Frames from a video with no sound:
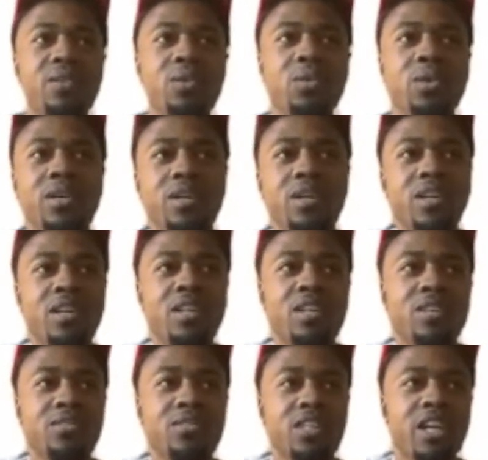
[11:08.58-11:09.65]
in good
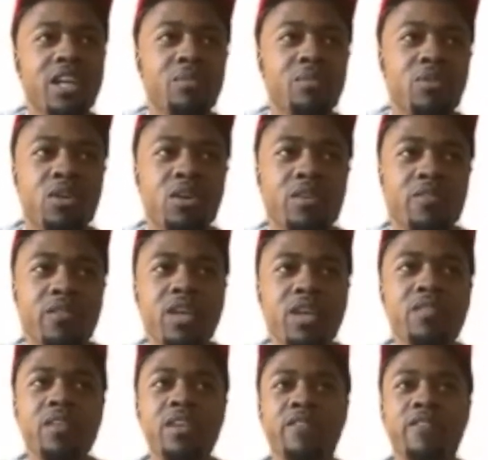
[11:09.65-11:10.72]
enough shape, or
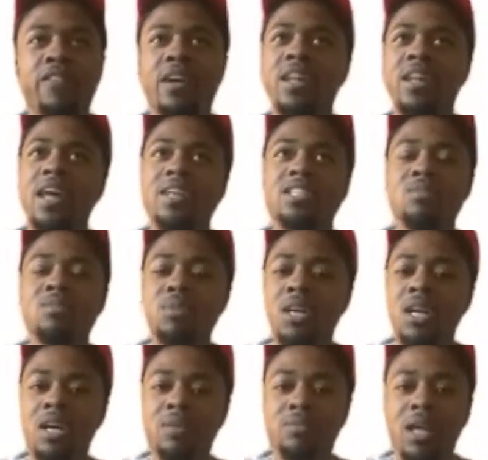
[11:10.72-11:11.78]
even if like
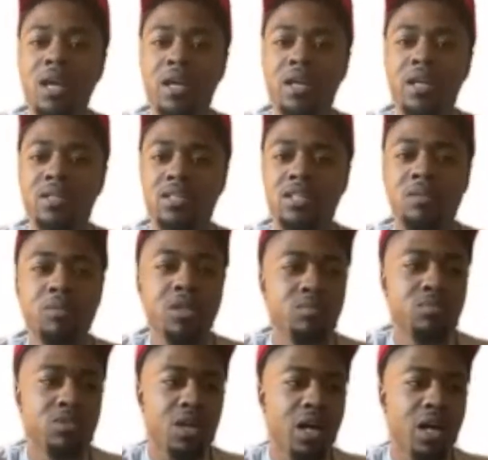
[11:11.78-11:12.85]
sometimes like some of them
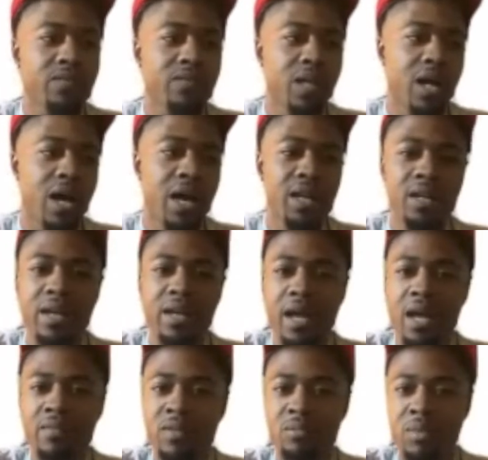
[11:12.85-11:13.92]
drives, like I didn't
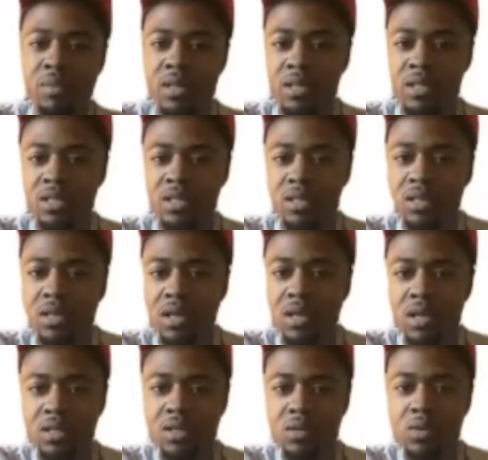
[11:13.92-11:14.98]
have the money to
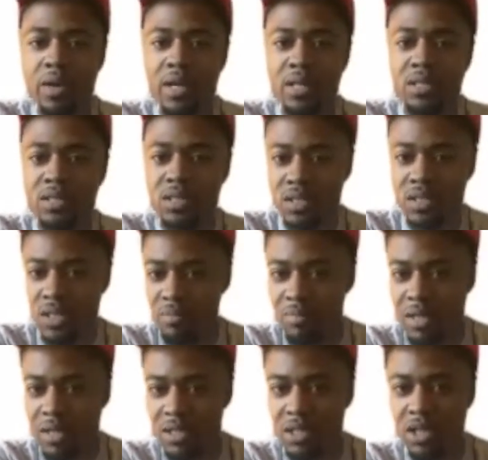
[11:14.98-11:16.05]
raise this shit
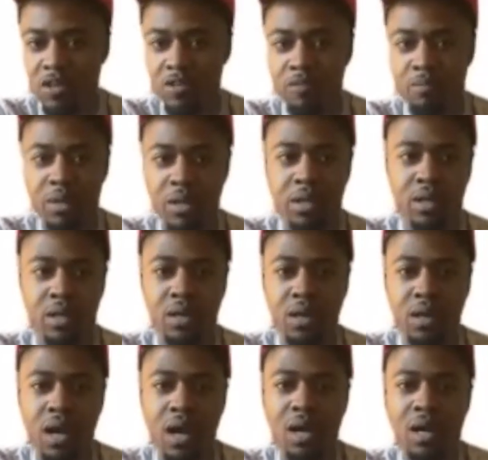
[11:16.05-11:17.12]
myself, but
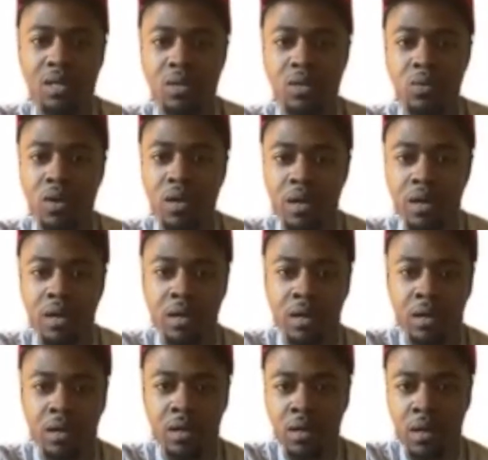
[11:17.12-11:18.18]
I got the word.
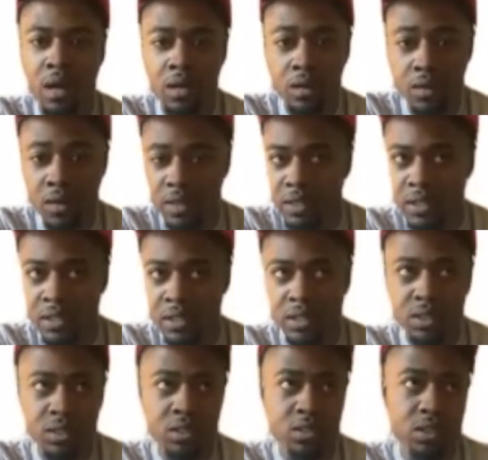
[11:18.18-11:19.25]
I know that
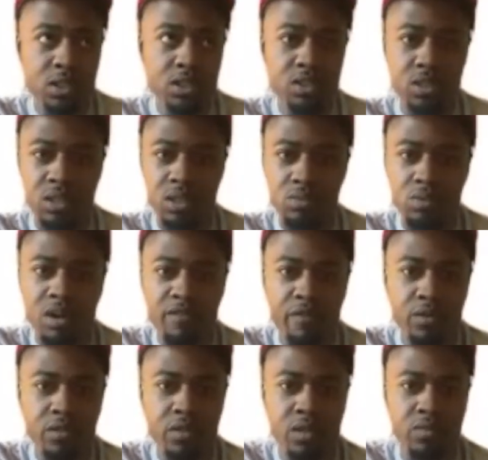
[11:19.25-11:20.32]
these white
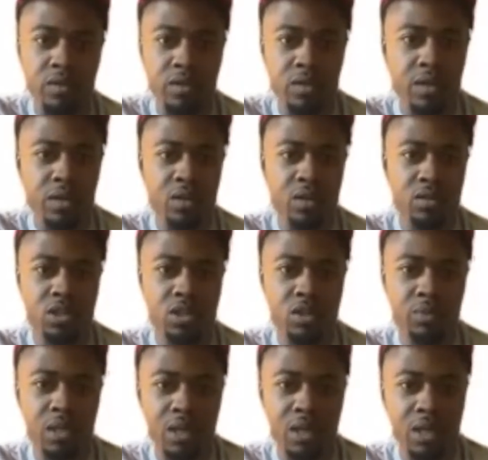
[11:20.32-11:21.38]
folks in Reno, they gonna show
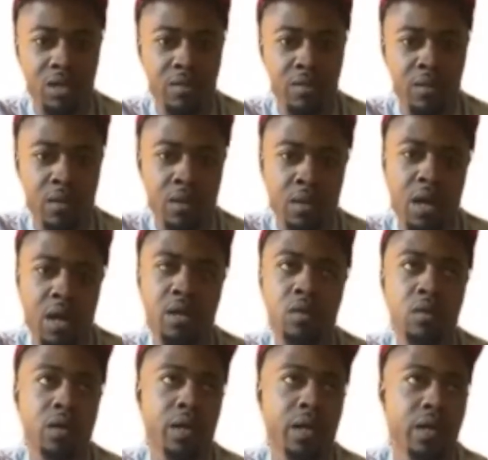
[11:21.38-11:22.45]
me love. I
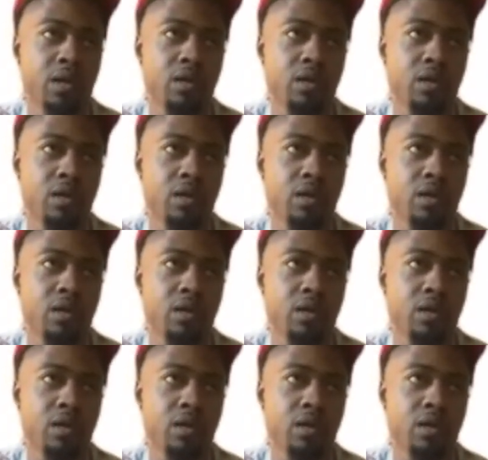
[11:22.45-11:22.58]
know that